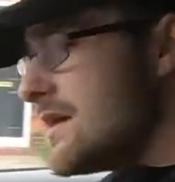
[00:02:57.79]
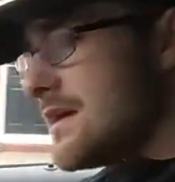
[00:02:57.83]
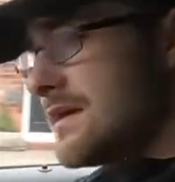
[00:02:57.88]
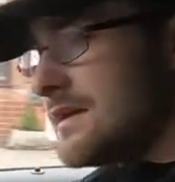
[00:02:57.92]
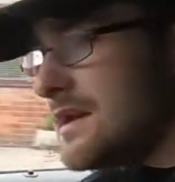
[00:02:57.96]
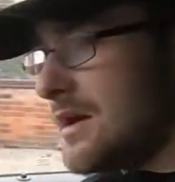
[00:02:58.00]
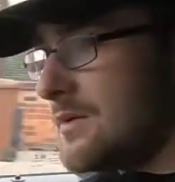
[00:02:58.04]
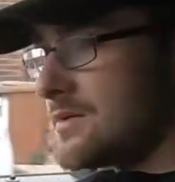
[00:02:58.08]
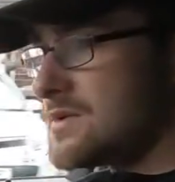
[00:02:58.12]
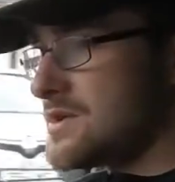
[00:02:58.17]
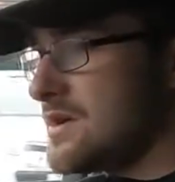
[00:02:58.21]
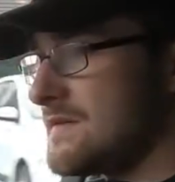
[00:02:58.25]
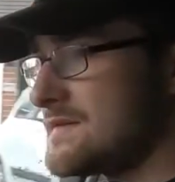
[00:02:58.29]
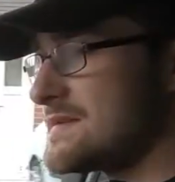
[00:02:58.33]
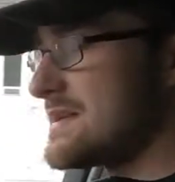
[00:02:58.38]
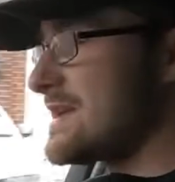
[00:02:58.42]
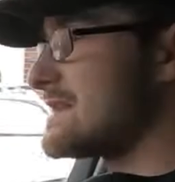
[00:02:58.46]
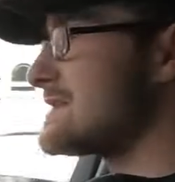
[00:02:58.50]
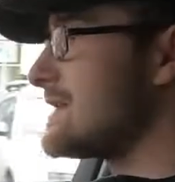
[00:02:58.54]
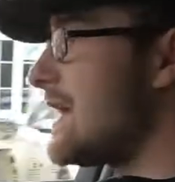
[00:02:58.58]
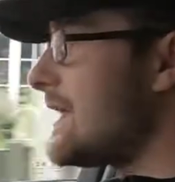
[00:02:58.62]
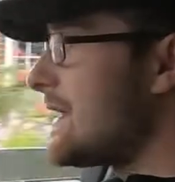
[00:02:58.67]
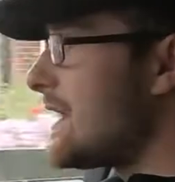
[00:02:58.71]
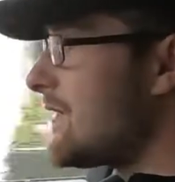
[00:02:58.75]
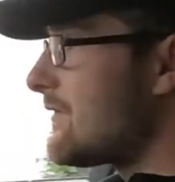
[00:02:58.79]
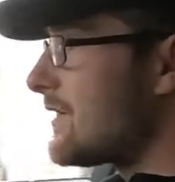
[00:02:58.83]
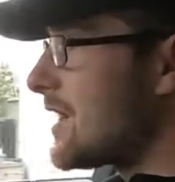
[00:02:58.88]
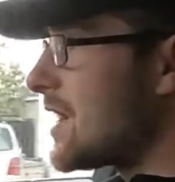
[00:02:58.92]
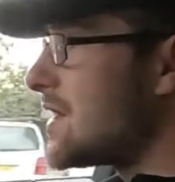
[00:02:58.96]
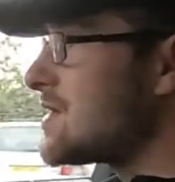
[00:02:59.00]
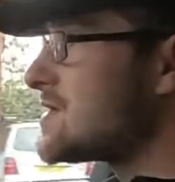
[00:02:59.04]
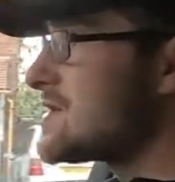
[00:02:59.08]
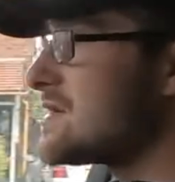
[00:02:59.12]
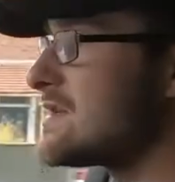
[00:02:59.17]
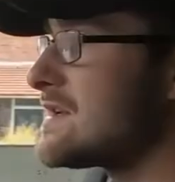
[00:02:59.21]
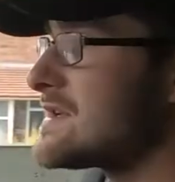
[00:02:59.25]
Now we do have satellite
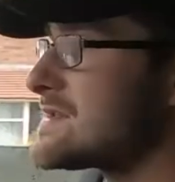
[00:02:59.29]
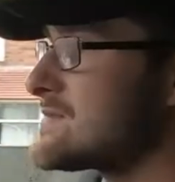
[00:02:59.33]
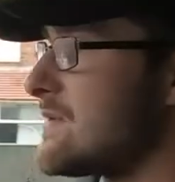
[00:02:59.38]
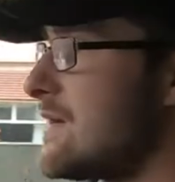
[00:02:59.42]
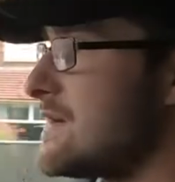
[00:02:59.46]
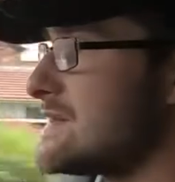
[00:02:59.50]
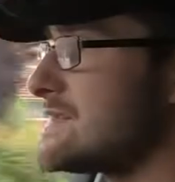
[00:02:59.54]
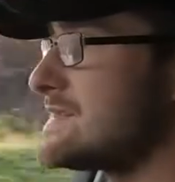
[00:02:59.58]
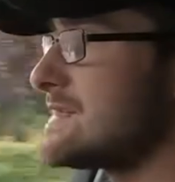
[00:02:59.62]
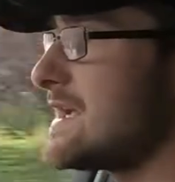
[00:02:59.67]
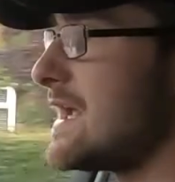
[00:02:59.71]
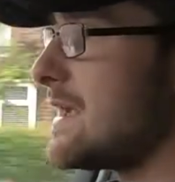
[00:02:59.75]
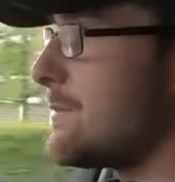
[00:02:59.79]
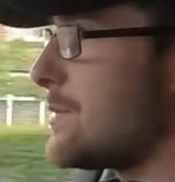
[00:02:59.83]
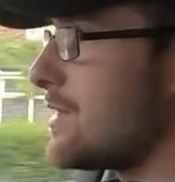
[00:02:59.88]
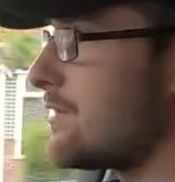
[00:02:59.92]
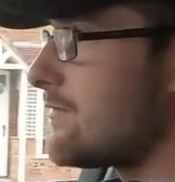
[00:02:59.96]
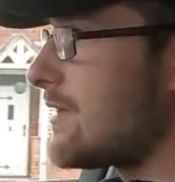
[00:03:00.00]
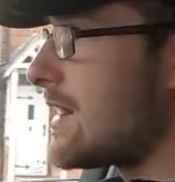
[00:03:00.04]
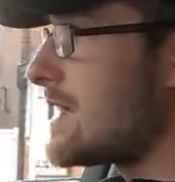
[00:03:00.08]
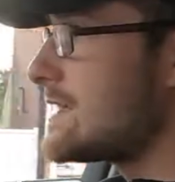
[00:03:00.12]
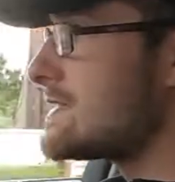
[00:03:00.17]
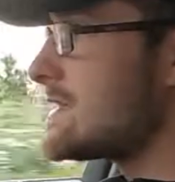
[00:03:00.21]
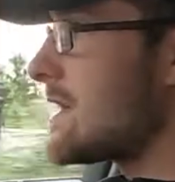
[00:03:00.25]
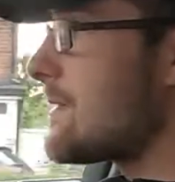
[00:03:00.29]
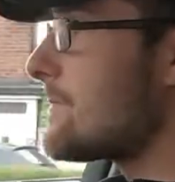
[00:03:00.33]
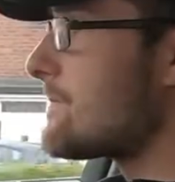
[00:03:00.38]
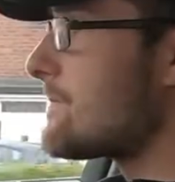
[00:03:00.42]
navigation as well as DAB radio,